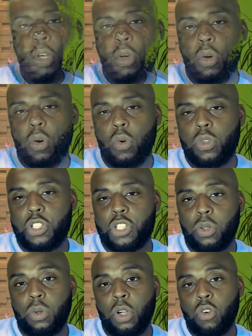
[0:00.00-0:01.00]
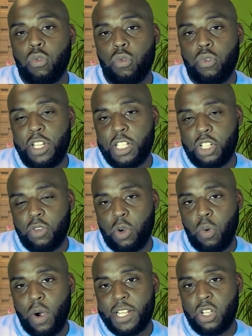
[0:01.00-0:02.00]
Also, REITs are
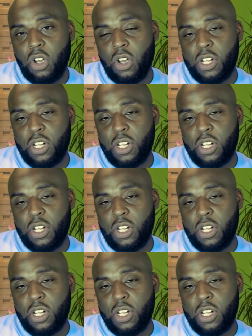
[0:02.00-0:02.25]
required to earn at